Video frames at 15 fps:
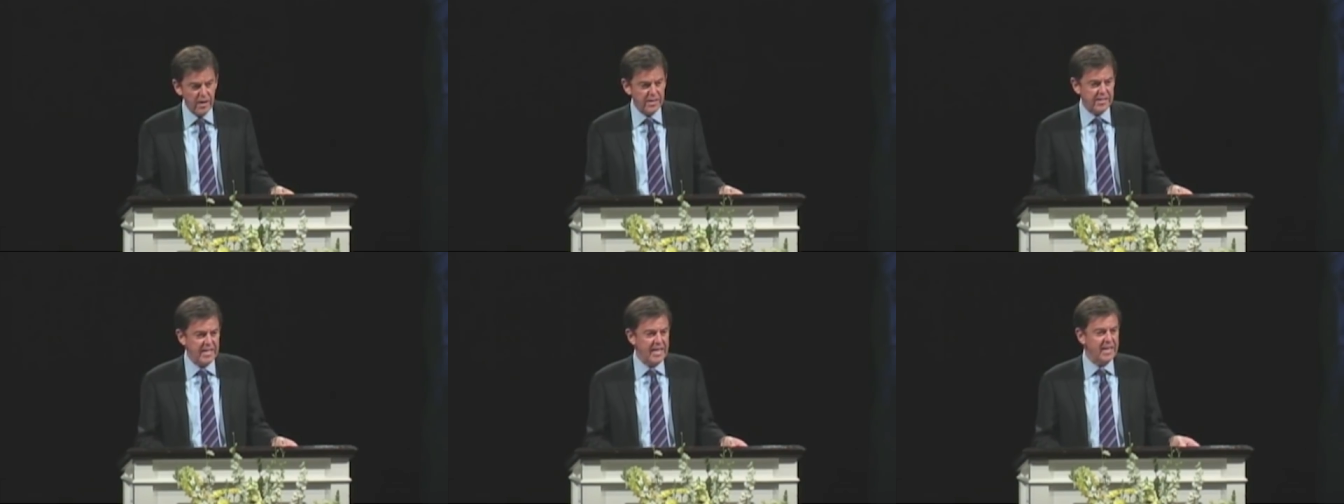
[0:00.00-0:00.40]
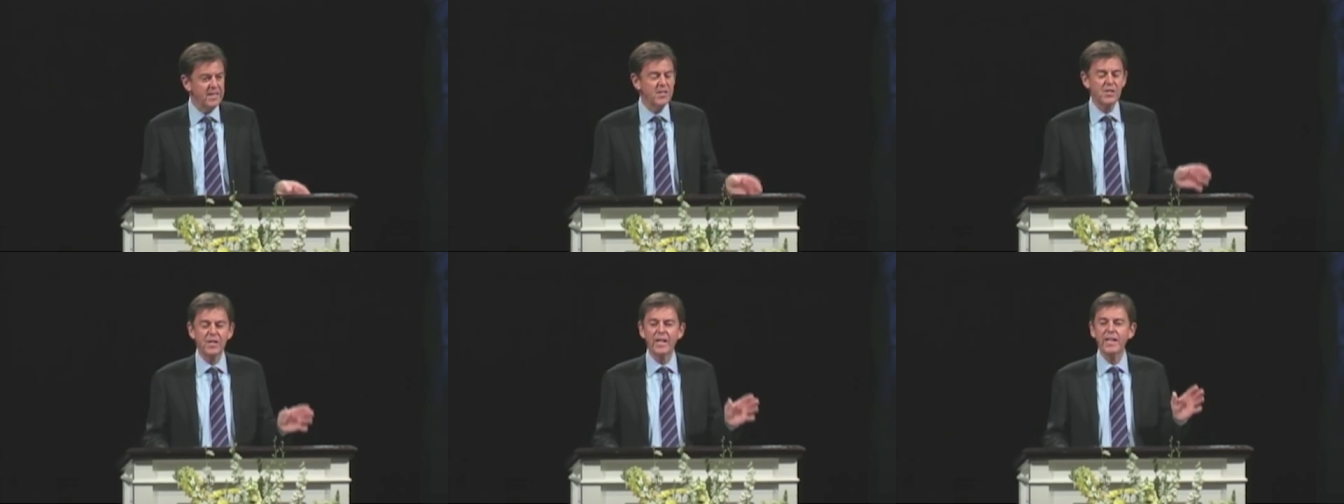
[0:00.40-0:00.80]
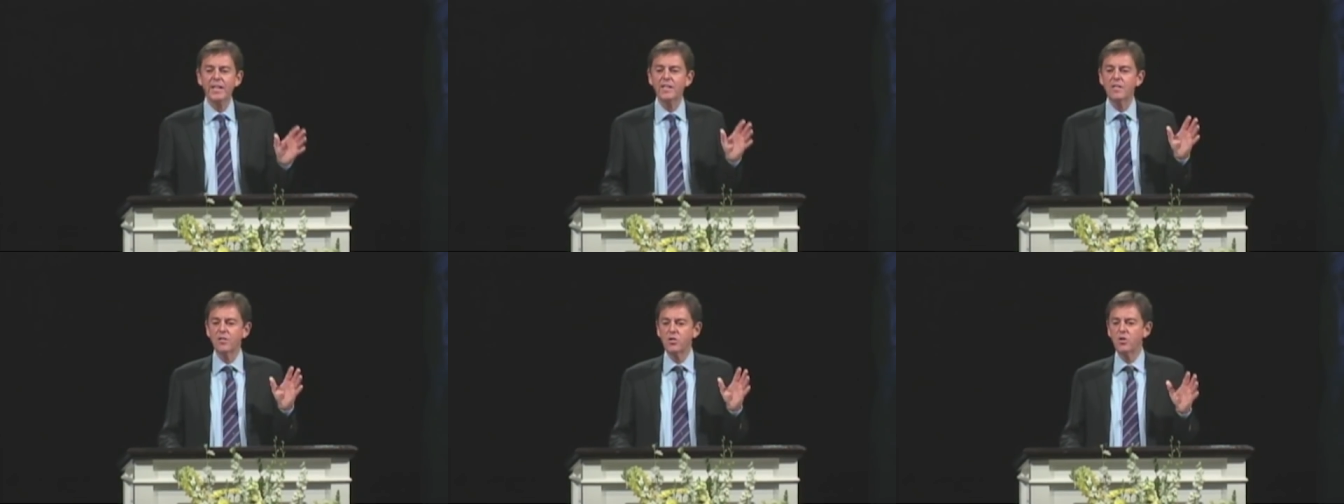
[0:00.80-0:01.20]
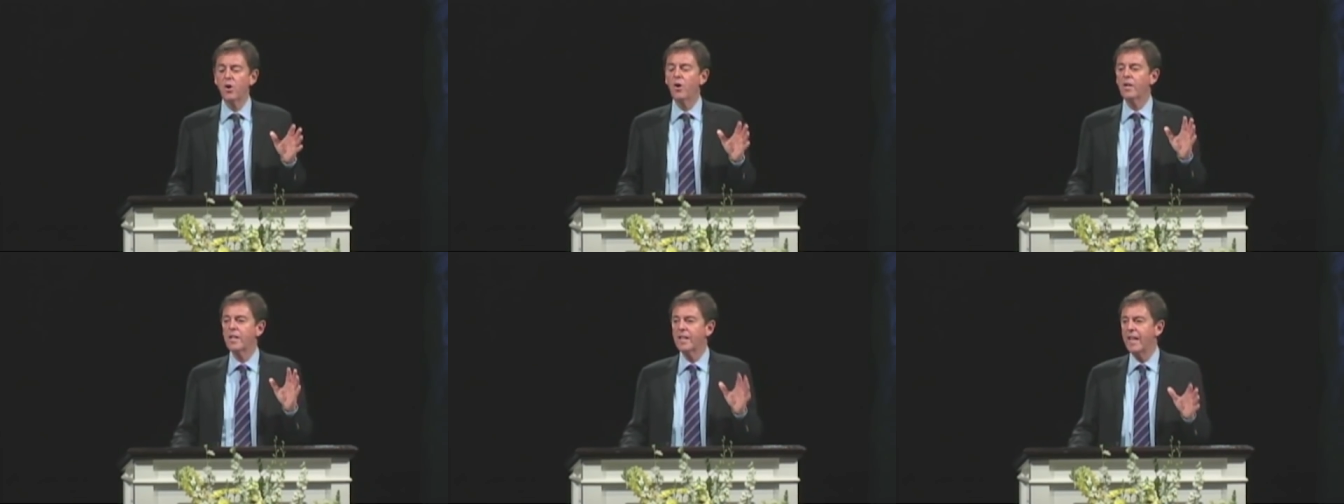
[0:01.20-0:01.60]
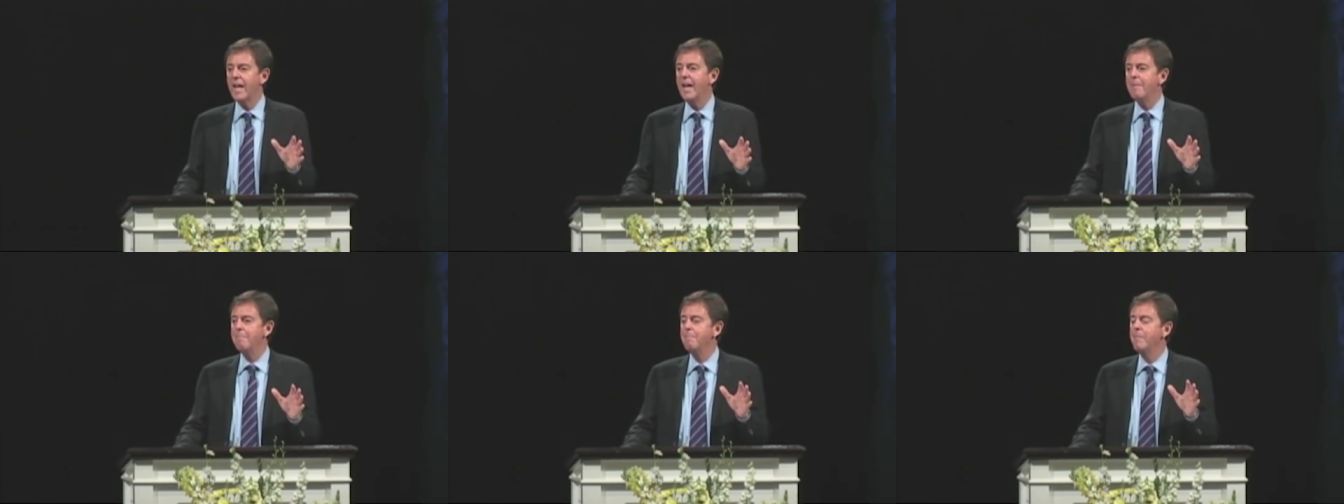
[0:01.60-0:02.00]
as the insight does not
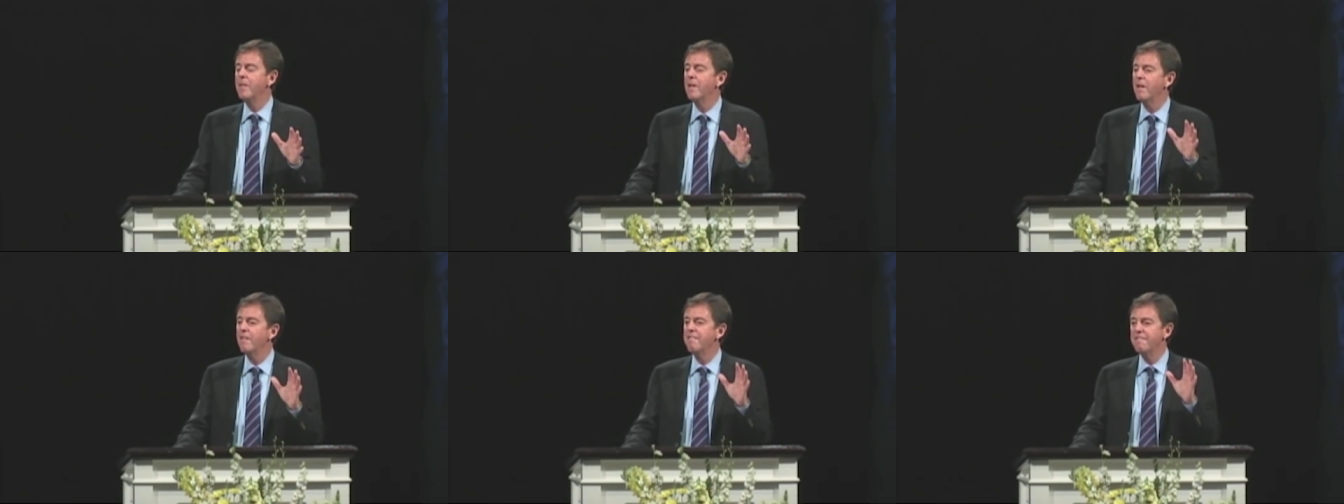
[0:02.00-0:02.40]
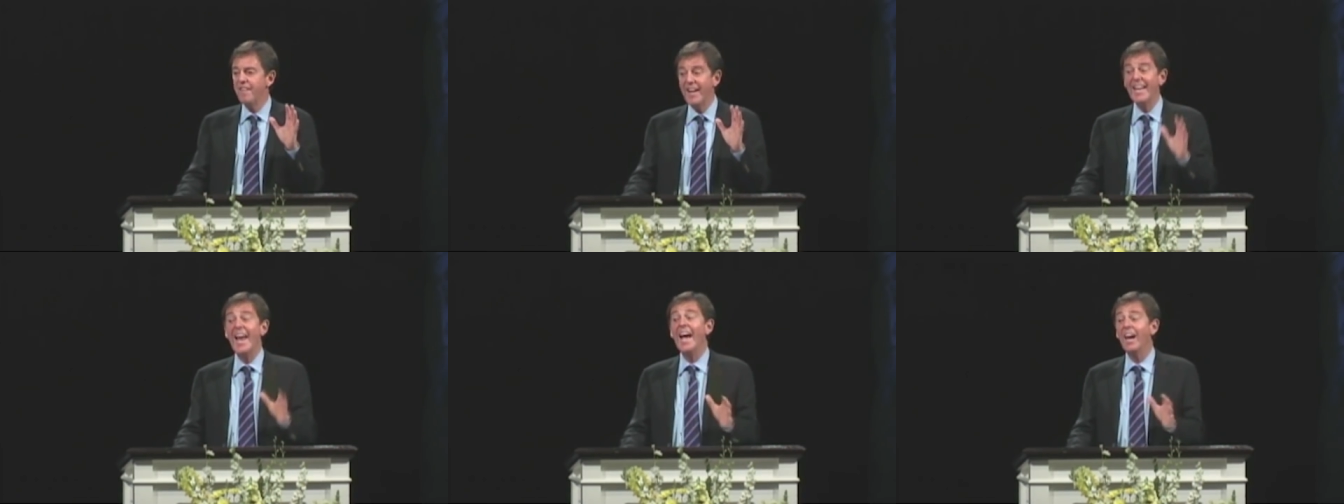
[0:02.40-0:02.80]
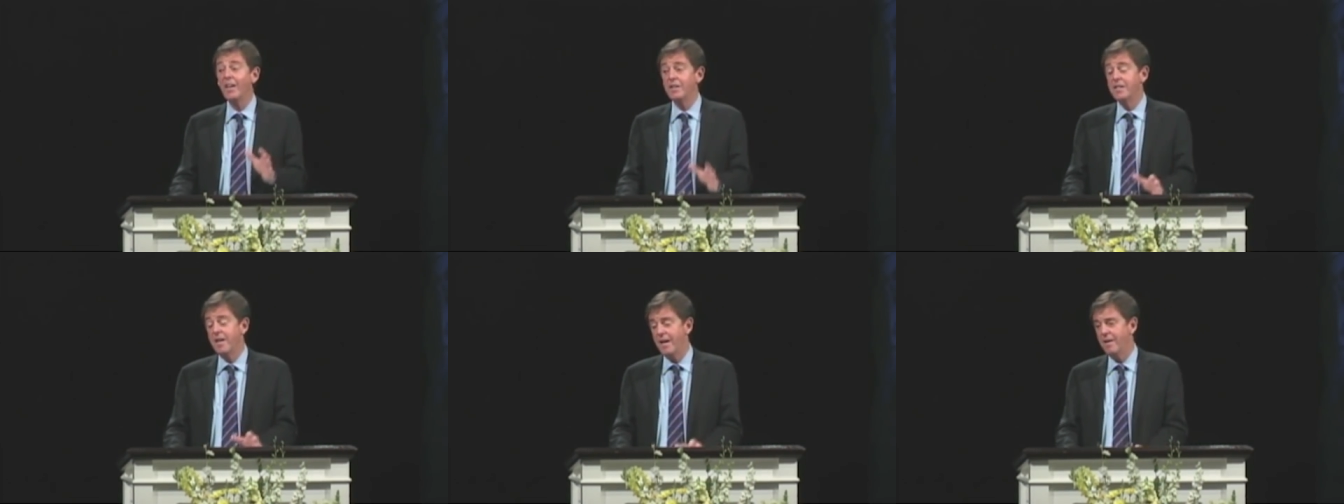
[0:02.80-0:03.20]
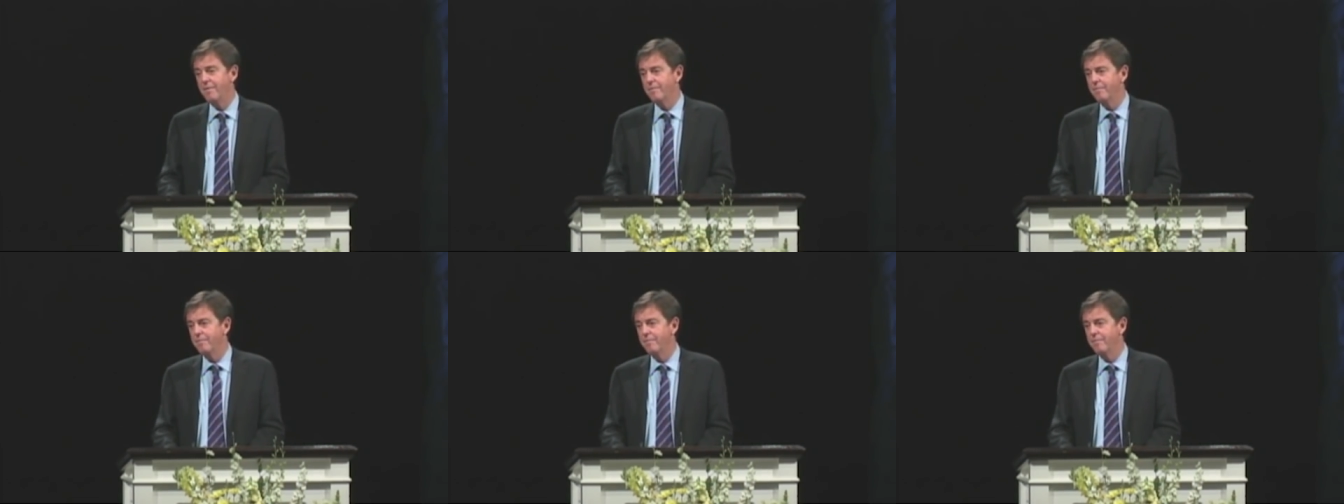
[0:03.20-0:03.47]
claim finality.